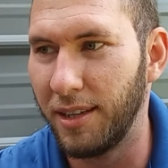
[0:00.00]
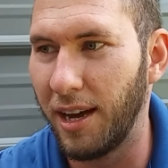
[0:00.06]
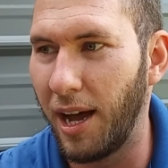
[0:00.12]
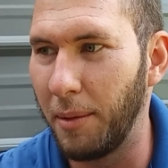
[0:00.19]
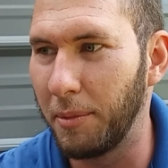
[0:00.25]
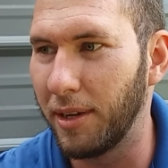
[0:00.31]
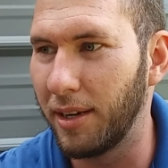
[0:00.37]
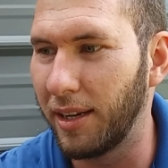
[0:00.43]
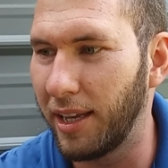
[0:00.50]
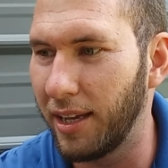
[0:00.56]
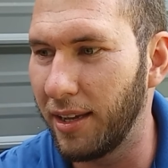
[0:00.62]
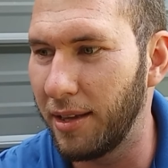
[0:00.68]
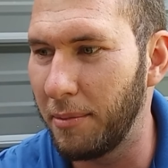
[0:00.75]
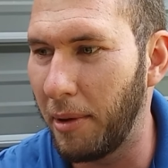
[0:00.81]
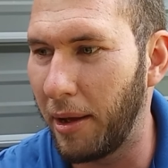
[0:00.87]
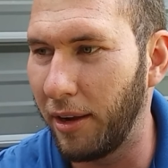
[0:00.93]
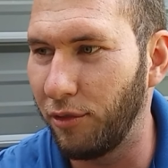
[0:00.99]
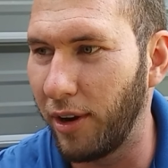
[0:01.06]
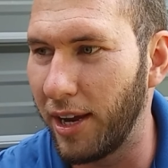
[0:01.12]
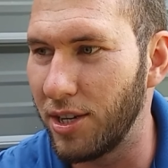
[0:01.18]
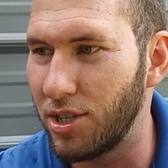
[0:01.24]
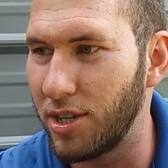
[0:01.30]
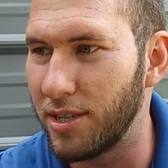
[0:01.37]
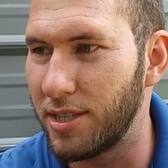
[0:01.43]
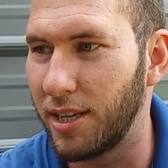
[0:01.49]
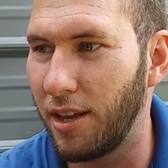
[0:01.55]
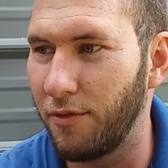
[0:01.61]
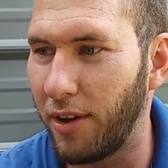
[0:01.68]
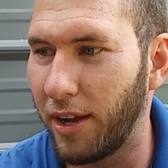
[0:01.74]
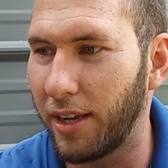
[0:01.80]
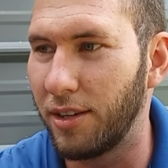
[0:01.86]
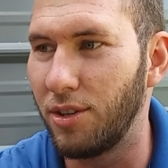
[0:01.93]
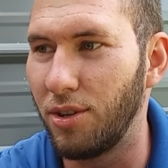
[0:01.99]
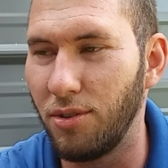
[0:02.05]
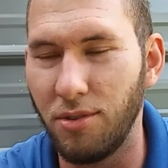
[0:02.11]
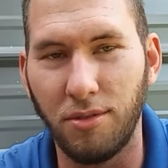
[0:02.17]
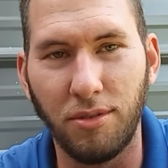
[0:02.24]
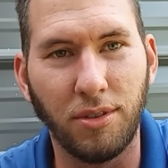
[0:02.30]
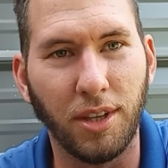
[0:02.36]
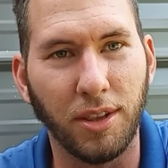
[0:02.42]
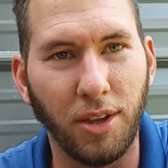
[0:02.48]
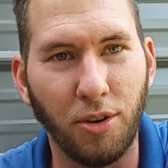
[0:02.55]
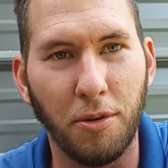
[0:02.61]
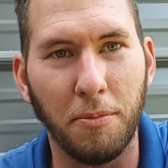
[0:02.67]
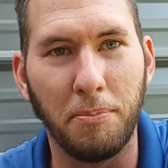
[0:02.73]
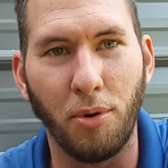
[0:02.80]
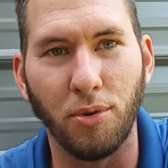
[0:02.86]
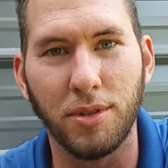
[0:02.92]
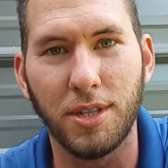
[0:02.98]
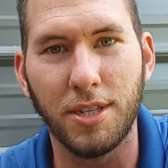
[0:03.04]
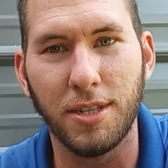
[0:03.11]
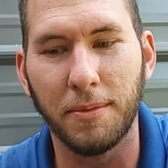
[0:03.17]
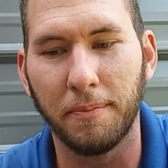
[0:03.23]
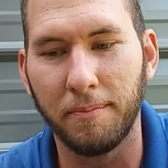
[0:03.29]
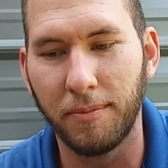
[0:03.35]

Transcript: I'm going to get my wrench and see if I can do the little bolts.